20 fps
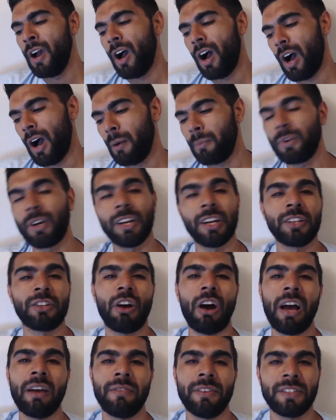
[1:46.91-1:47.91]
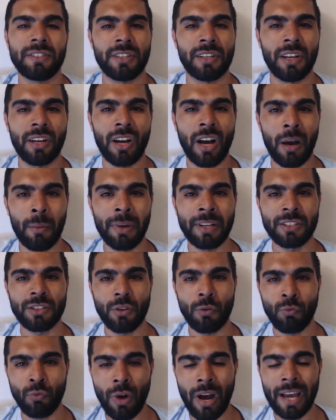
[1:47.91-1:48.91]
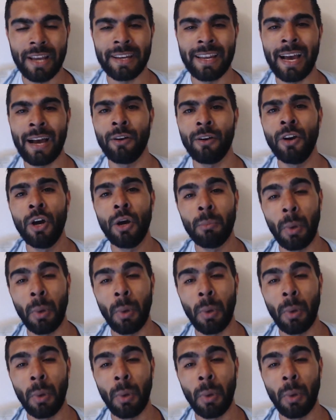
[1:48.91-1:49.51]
I'm going to dive into the comments right now.